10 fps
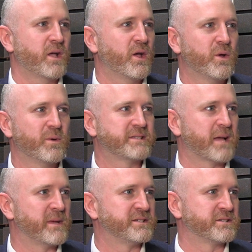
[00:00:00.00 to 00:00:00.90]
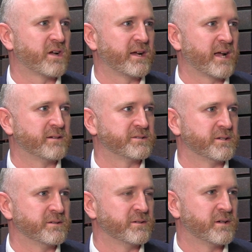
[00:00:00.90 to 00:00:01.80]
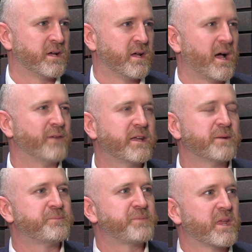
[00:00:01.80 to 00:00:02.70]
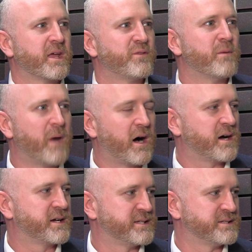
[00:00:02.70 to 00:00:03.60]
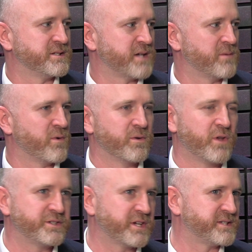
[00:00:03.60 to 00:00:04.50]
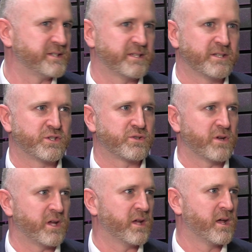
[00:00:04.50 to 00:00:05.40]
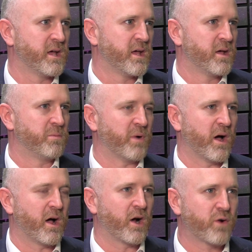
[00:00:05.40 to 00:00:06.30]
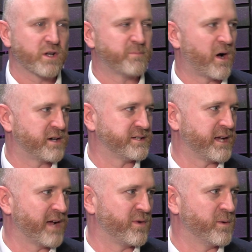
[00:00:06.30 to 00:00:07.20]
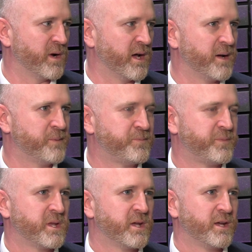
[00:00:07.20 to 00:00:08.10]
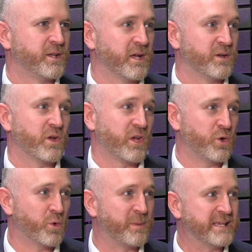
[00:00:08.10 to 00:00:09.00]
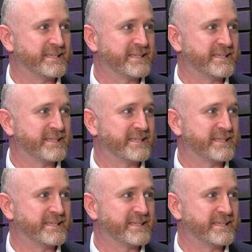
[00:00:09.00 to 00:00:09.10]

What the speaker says: Who is that message going out to? I think for marketers in general, not just this industry, but across marketing everywhere, you would be